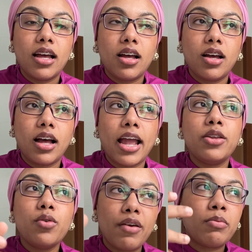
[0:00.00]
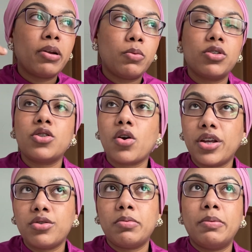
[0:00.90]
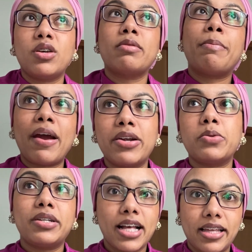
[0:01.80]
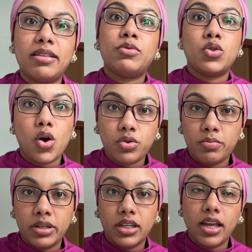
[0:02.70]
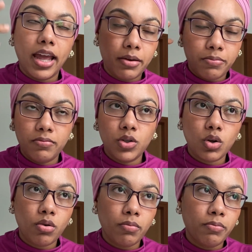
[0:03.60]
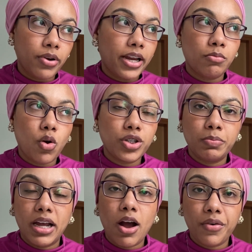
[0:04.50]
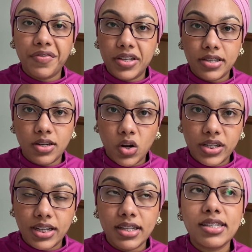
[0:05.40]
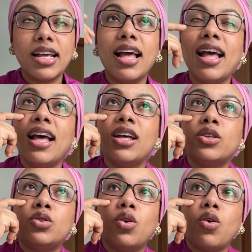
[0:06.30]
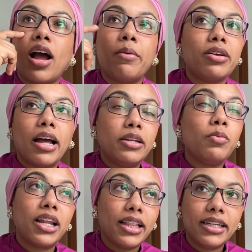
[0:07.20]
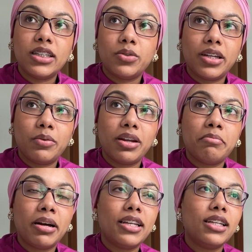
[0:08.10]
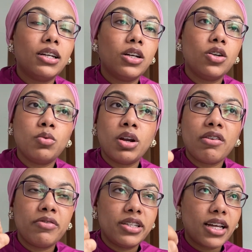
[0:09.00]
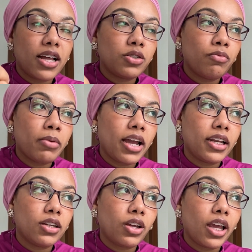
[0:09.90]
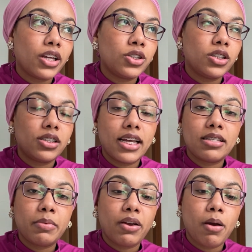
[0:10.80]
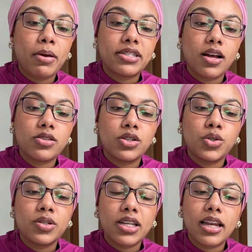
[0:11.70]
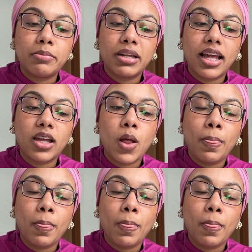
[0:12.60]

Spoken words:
I knew everybody was talking to me because my parents were telling them to talk to me and, you know, brainwash me out of this nonsense. So I didn't want to listen to anyone. But one of this aunt of mine, okay, she stays at my grandma's house, and she was telling me, like,